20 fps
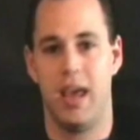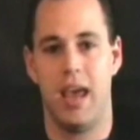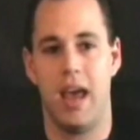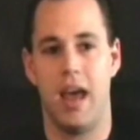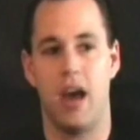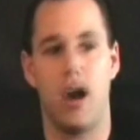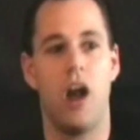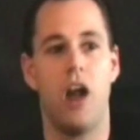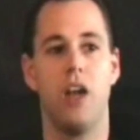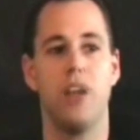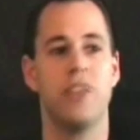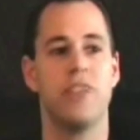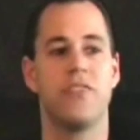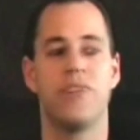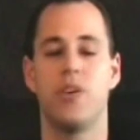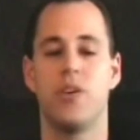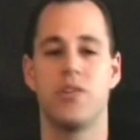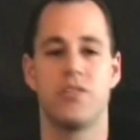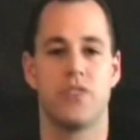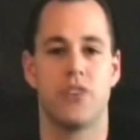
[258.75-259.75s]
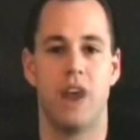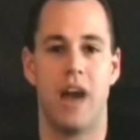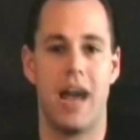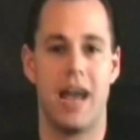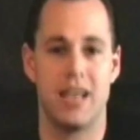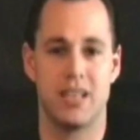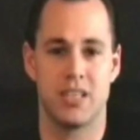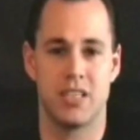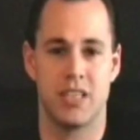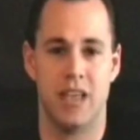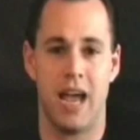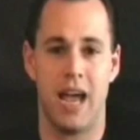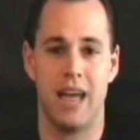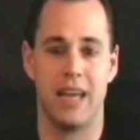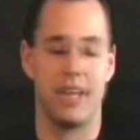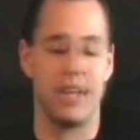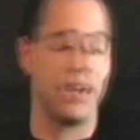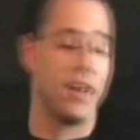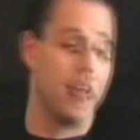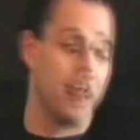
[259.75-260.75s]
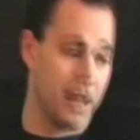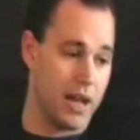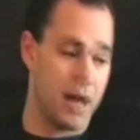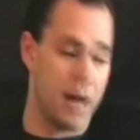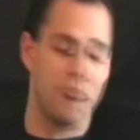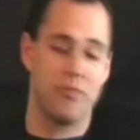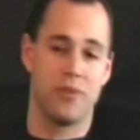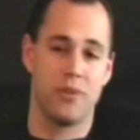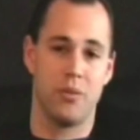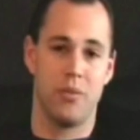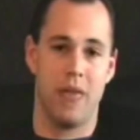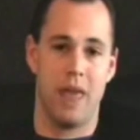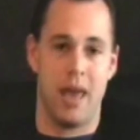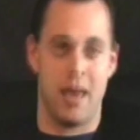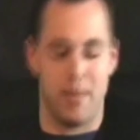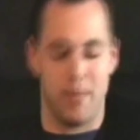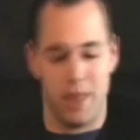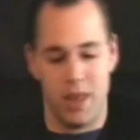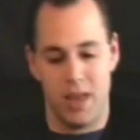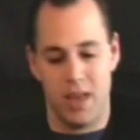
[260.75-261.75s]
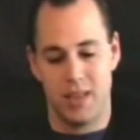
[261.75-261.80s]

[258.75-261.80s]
and all of the first for high society come from them.